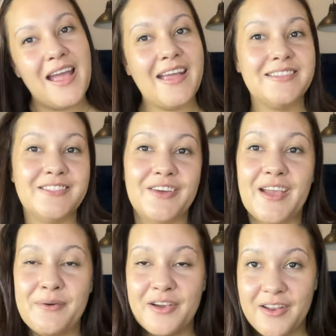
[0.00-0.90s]
and so
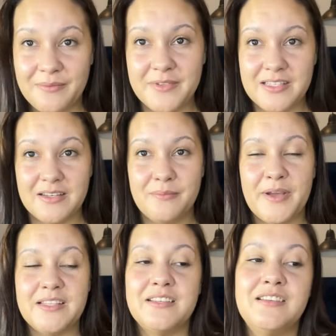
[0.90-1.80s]
yeah we got him this little
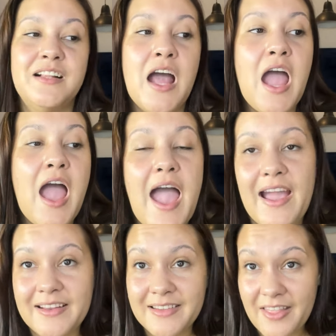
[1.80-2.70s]
bicycle
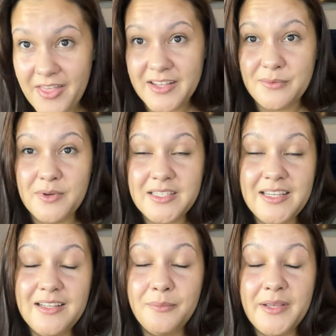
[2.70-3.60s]
and that's what
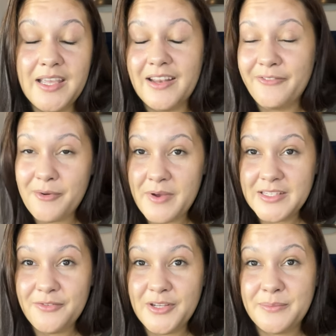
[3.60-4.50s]
he'll be getting from
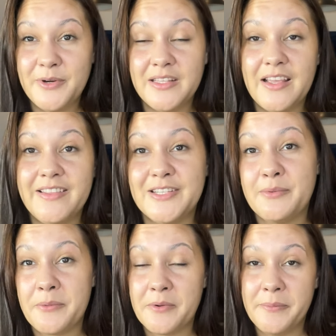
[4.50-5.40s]
us for his birthday and that's
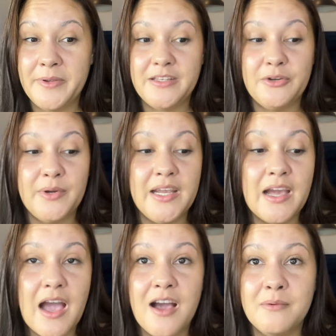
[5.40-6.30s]
what we'll be doing
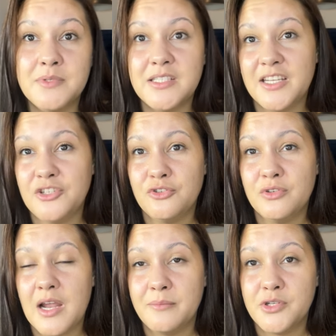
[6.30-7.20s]
um, stay
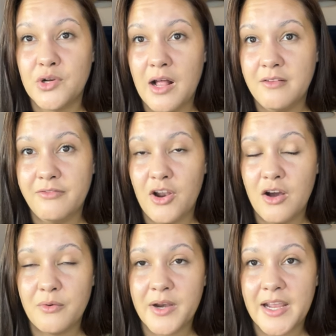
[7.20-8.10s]
tuned i'm sure i'll
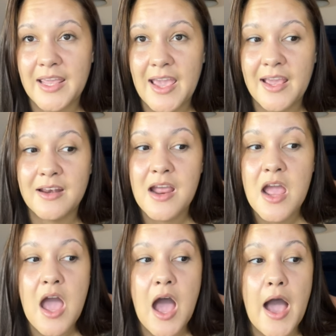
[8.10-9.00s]
vlog what i can
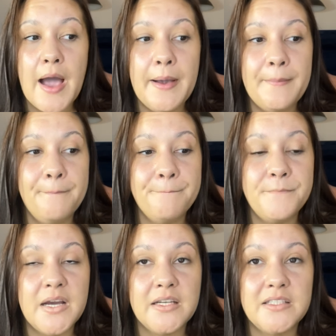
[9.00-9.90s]
um,
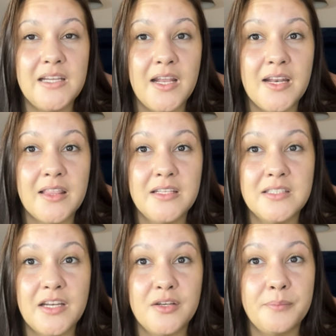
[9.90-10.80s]
but yeah nothing's
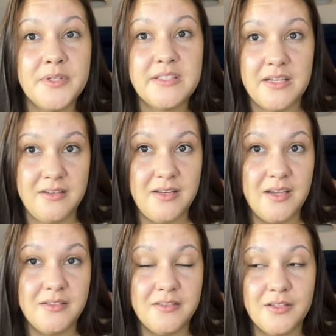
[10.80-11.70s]
100 percent
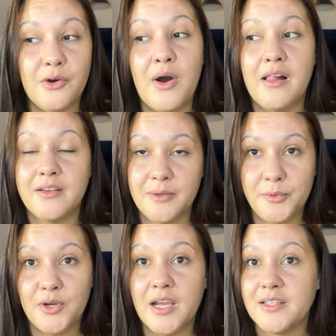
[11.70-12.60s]
yet so i'll keep
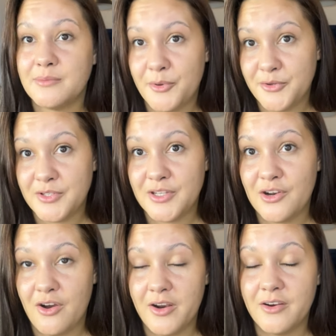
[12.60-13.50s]
you guys posted
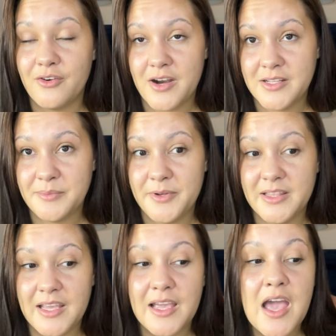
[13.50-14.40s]
on orion's
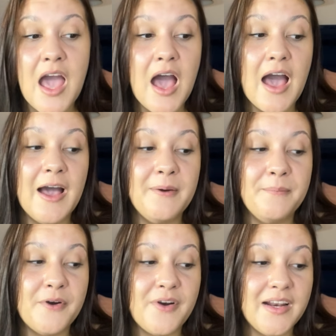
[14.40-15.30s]
birthday
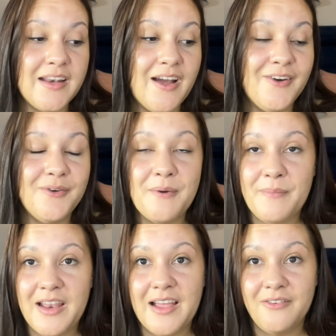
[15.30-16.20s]
um, right now
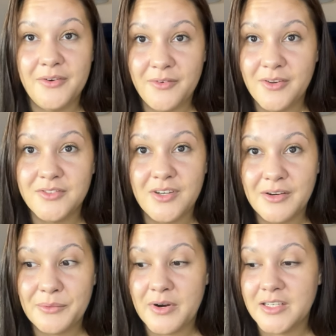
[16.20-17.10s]
my life revolves
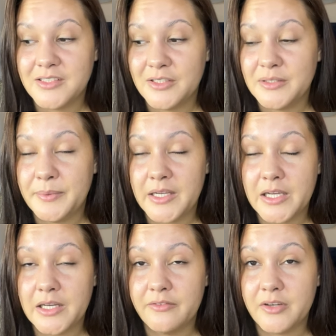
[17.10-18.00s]
around work so it's been
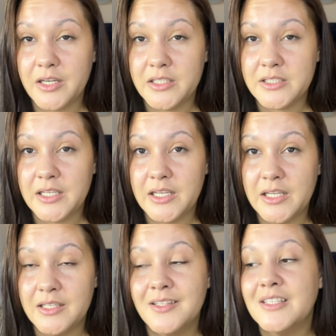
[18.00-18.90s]
kind of
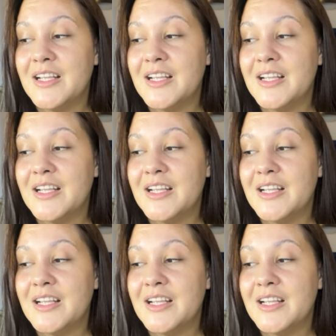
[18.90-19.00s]
crazy